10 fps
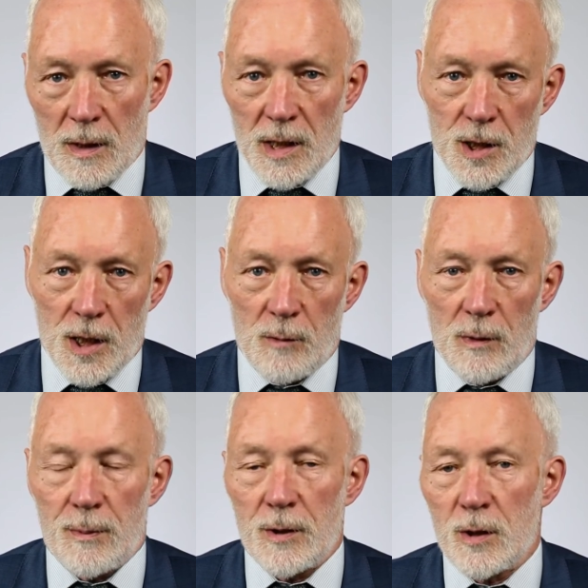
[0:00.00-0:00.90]
This year,
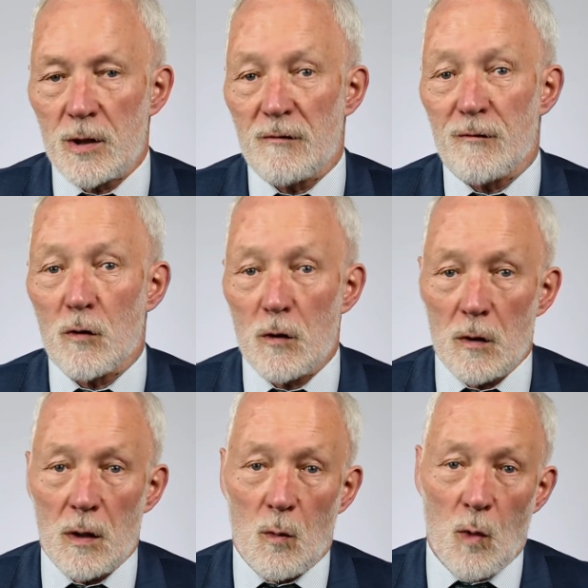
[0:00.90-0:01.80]
we produced
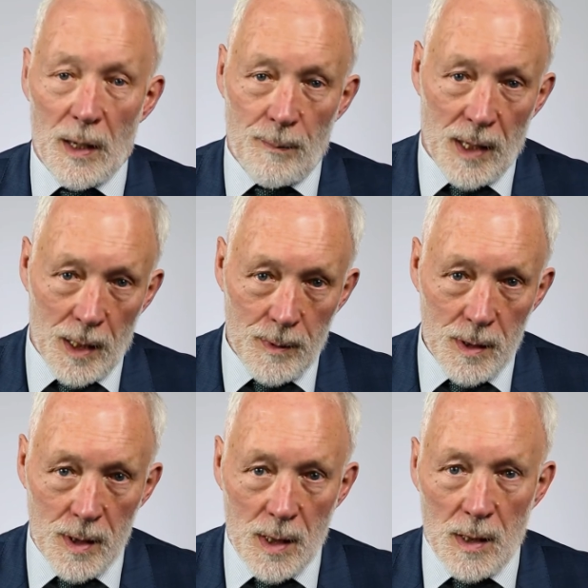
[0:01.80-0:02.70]
four white
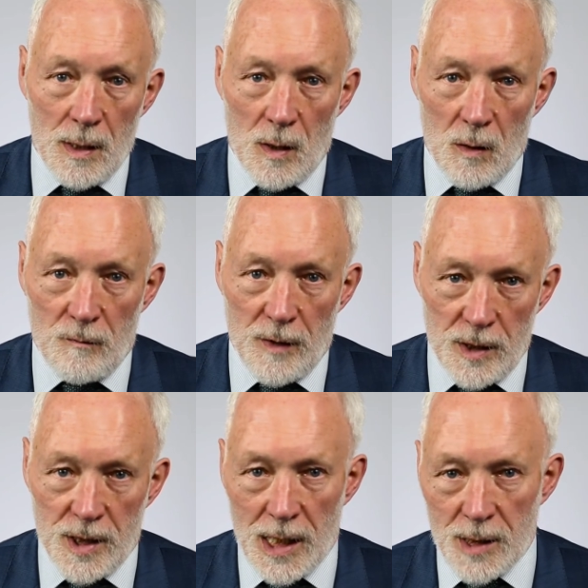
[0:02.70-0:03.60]
papers on
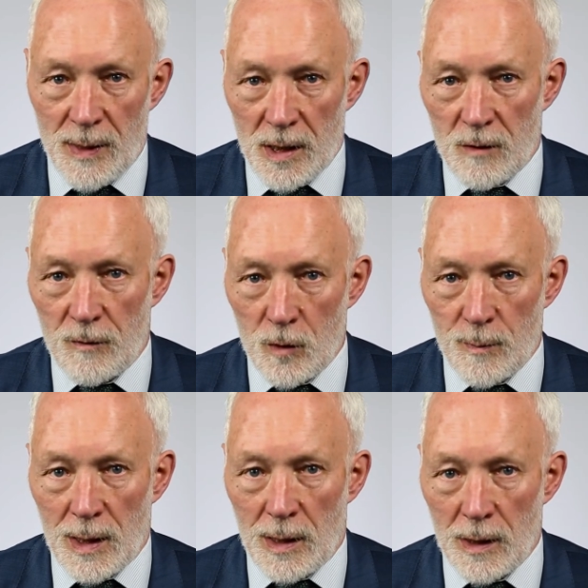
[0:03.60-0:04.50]
various aspects of youth
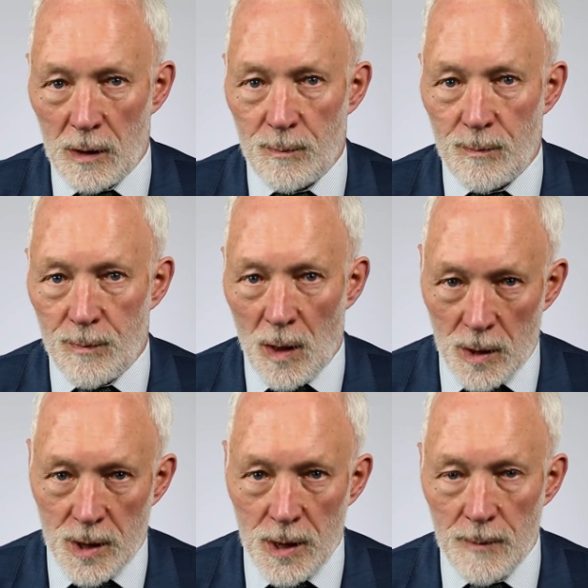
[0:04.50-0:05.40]
mental health
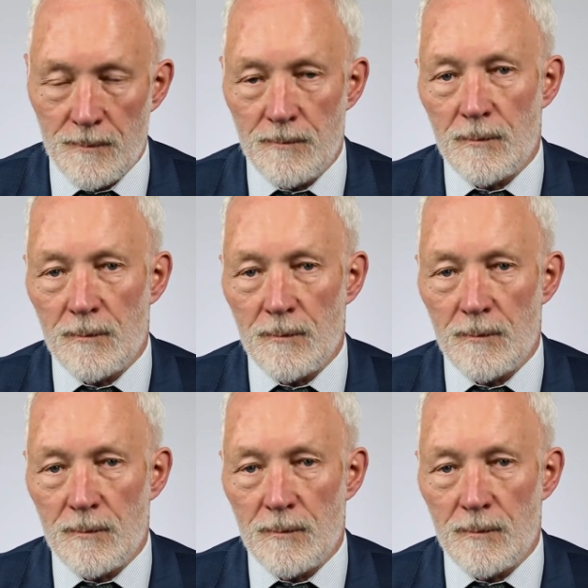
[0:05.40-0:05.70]
policy.